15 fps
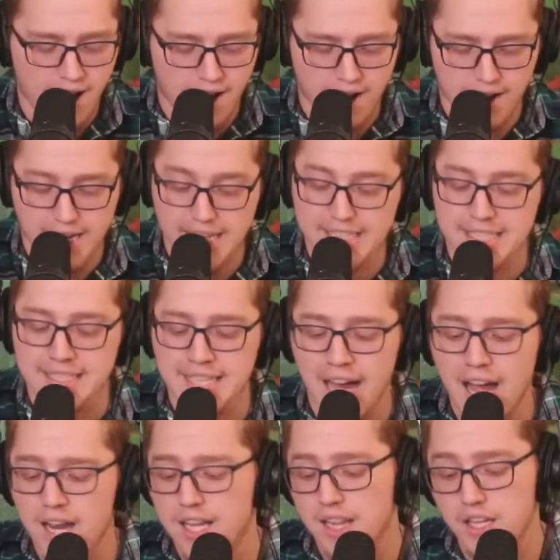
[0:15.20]
He did
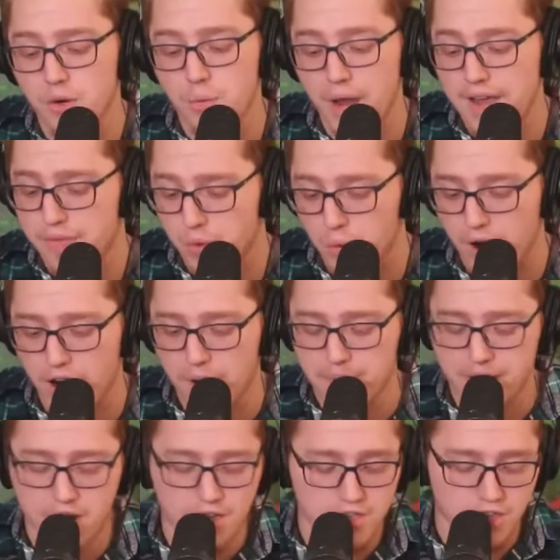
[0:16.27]
not clear waiver wire
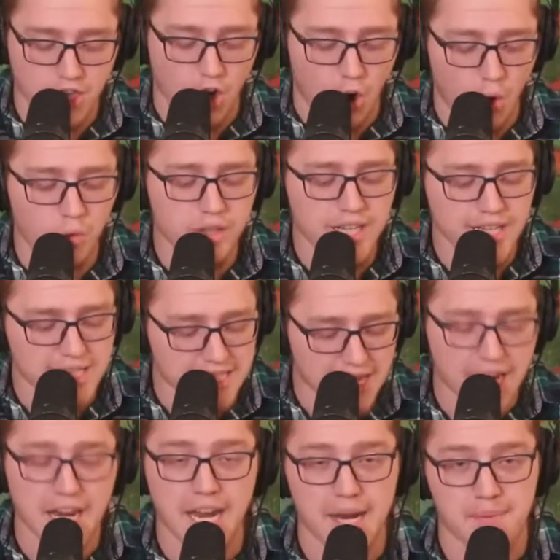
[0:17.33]
because the only
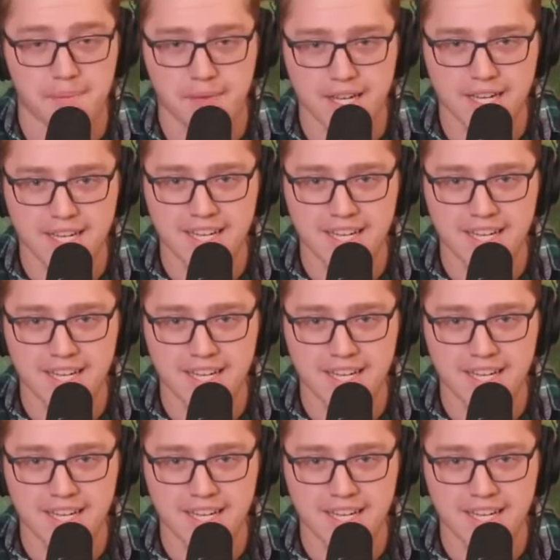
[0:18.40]
team